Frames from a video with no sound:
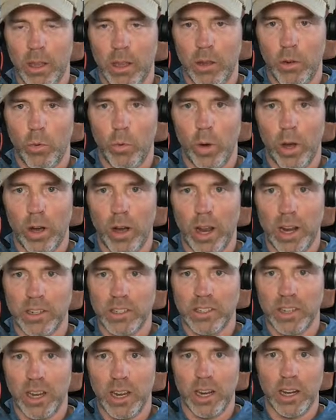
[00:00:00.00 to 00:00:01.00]
where I
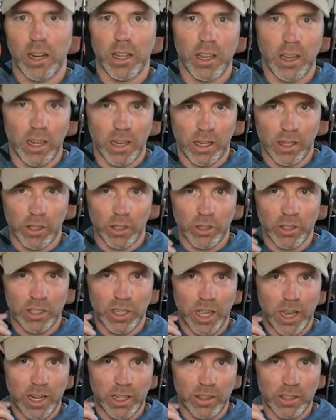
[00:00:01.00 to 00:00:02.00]
said it looks
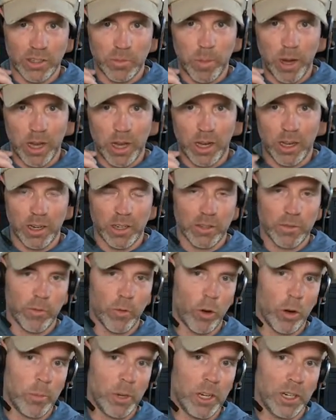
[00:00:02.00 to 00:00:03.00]
like this pennant is
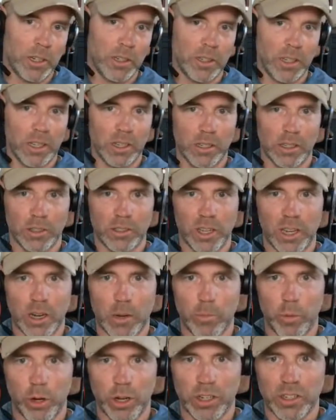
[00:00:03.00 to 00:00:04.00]
forming. It looks like a
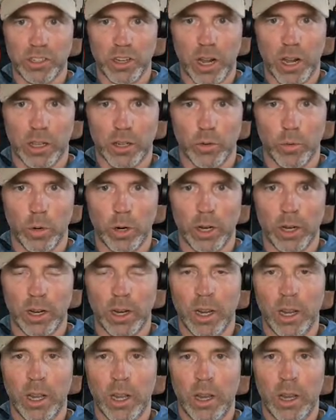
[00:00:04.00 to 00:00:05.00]
pretty solid one.
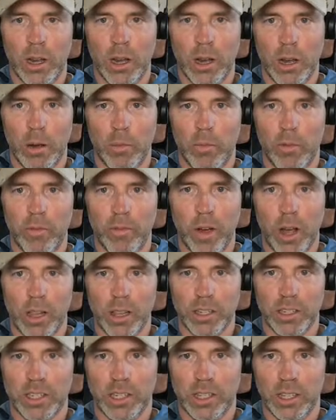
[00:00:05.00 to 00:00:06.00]

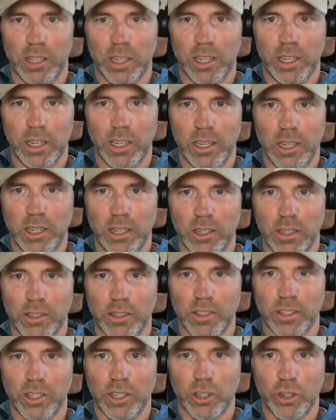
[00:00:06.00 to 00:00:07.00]
Volatility
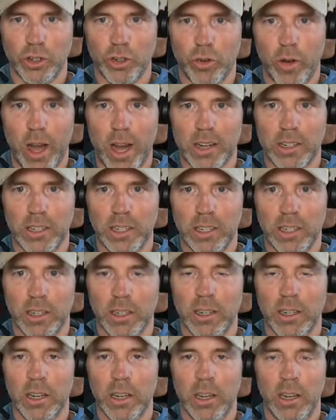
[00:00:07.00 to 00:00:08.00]
is contracting.
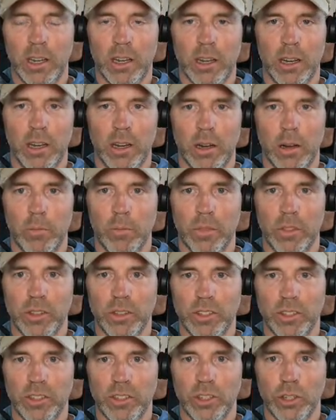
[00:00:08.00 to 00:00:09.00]

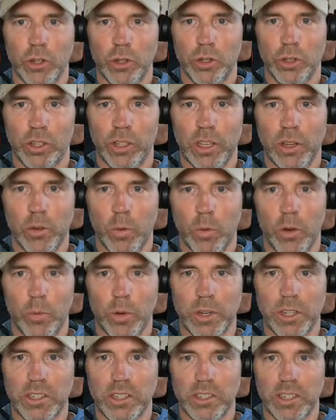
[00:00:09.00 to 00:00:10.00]
This is usually what
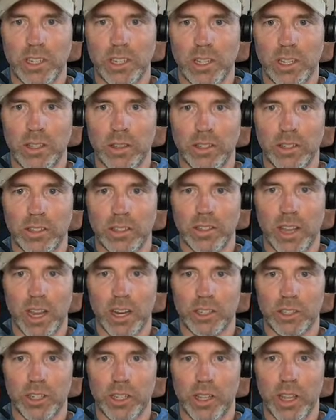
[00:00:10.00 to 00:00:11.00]
we see. This is
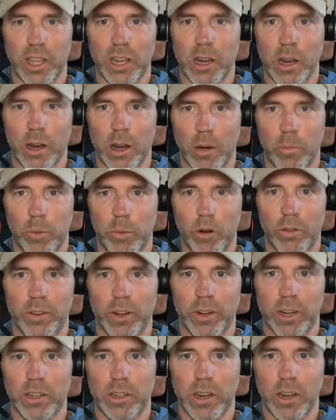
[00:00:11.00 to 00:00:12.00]
actually like a
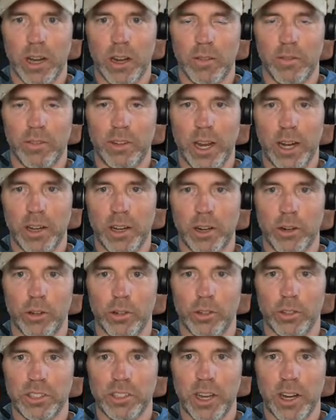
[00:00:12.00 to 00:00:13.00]
perfect kind of
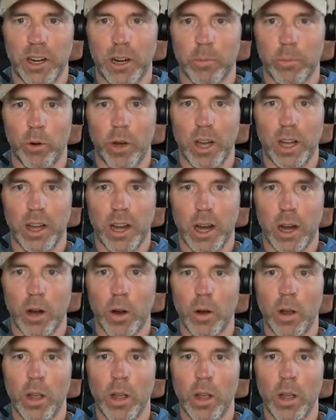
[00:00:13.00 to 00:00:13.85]
technical setup right now